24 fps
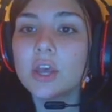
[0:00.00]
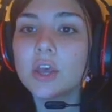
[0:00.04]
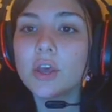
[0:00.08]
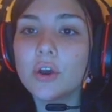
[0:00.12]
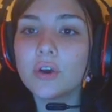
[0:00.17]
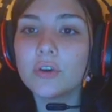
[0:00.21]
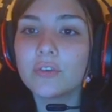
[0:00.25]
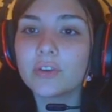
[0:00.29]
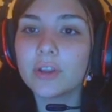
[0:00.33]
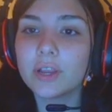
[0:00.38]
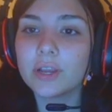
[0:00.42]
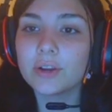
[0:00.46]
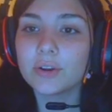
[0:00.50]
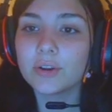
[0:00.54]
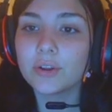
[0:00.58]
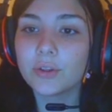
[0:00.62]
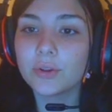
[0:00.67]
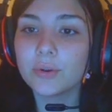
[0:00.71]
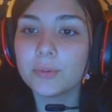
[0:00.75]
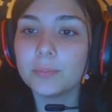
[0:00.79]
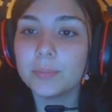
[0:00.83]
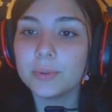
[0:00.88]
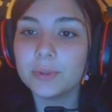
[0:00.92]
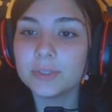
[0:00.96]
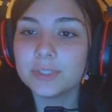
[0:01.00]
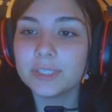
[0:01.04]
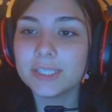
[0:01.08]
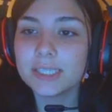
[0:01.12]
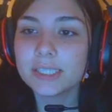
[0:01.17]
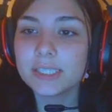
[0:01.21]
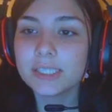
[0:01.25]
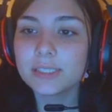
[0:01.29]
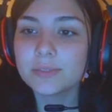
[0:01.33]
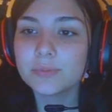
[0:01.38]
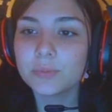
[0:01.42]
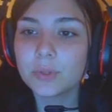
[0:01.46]
Over here are your
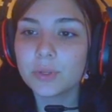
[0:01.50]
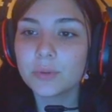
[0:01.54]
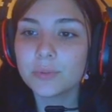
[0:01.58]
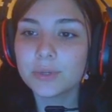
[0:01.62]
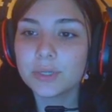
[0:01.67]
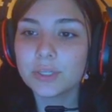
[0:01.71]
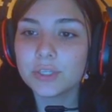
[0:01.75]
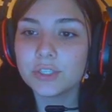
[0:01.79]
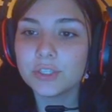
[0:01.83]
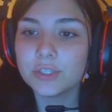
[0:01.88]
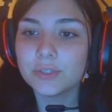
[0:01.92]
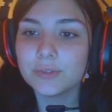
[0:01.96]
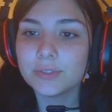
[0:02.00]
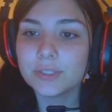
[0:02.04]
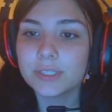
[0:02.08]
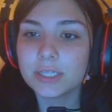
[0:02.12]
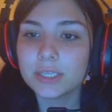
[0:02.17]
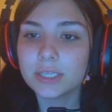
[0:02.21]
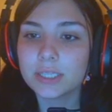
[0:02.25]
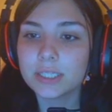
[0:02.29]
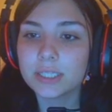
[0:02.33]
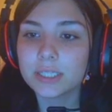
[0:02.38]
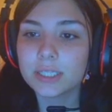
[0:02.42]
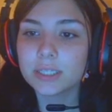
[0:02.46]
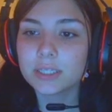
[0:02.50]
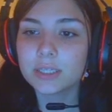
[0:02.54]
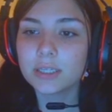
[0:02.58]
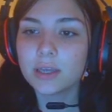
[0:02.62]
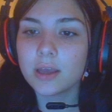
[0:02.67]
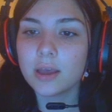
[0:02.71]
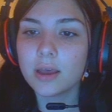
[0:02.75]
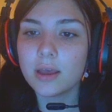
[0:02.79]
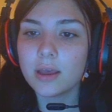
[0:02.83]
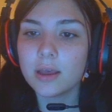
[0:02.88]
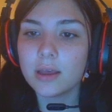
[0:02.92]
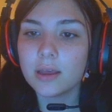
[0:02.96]
buildings. What you want to do is click
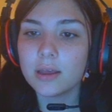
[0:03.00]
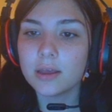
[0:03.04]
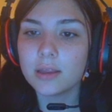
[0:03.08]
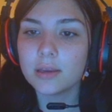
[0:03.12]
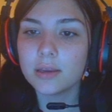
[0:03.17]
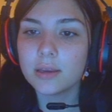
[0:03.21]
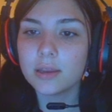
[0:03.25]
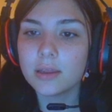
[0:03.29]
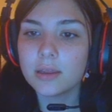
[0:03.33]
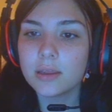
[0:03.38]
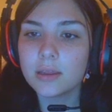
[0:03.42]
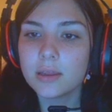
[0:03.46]
on